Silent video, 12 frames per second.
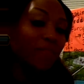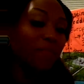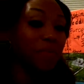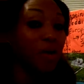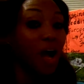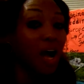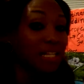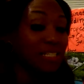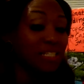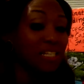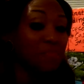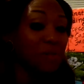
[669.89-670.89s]
for God
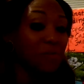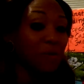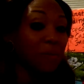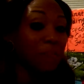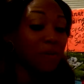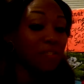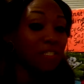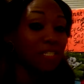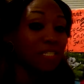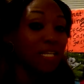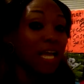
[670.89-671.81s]
to send me the right person,